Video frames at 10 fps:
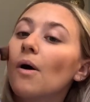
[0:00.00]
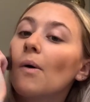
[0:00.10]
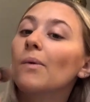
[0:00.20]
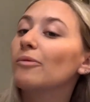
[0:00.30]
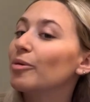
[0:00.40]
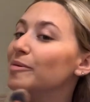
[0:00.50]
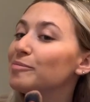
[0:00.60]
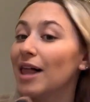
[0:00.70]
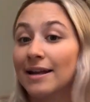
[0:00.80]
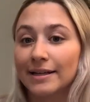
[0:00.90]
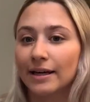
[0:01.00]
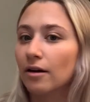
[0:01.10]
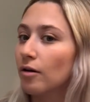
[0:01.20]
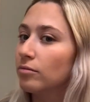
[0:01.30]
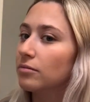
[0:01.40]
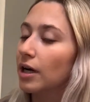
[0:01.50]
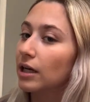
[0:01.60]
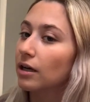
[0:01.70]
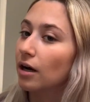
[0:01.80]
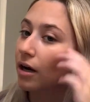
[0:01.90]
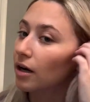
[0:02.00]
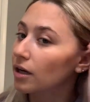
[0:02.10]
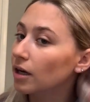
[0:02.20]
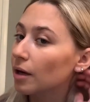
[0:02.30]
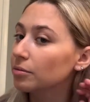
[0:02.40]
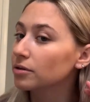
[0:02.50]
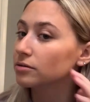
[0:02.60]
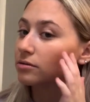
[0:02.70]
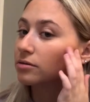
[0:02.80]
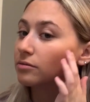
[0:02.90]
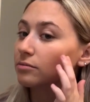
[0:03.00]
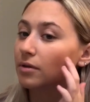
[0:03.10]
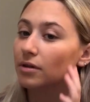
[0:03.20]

We will be blending. Oh my god, I feel too.